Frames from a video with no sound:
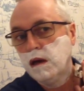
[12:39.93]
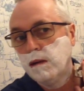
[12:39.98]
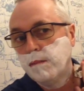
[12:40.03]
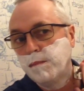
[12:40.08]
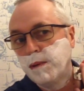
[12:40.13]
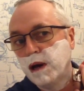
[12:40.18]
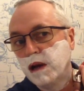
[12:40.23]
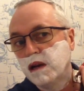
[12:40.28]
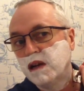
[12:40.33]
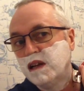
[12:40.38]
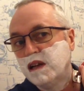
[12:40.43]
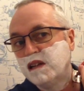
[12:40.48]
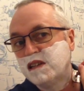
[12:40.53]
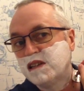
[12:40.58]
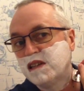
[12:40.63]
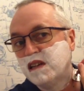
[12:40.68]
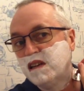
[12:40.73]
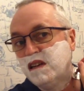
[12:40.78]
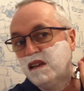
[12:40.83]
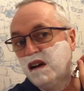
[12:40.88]
But it's
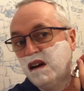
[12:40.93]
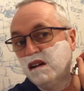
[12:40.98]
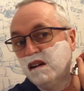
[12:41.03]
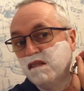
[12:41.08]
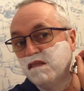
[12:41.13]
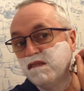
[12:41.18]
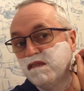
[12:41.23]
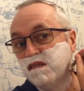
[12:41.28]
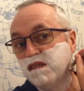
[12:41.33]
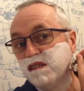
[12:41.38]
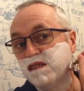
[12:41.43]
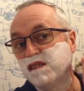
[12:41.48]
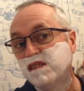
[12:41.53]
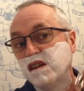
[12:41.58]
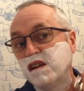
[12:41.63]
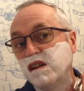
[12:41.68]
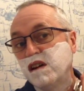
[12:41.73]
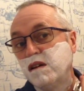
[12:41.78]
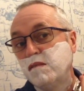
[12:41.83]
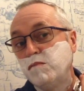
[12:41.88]
enough
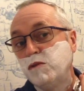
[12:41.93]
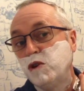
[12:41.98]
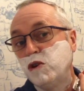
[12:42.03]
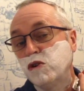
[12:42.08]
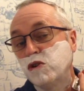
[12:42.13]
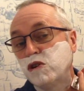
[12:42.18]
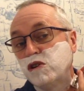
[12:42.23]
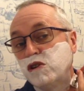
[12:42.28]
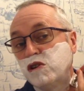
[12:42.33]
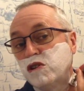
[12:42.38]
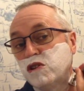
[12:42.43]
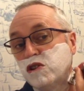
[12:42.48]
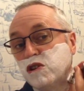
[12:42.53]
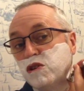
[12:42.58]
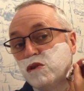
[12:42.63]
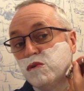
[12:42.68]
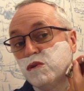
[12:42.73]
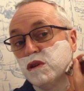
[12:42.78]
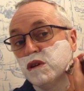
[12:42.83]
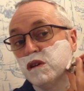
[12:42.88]
that I'm not going to
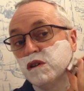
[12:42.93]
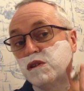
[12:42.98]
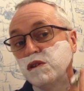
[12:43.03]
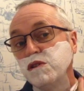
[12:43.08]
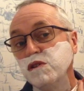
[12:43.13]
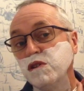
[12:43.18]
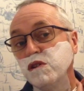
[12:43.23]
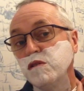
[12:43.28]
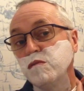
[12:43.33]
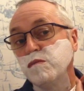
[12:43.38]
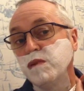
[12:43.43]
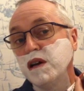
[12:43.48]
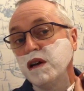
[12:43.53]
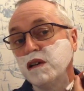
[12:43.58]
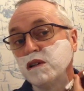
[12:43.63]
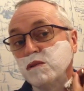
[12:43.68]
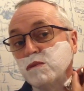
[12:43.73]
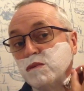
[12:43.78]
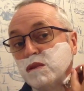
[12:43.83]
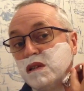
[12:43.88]
do a third
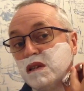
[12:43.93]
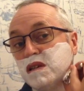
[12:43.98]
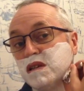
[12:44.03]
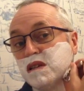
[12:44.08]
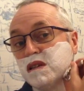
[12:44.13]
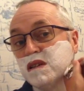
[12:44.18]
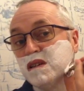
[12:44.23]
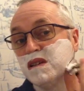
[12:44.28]
pass with it.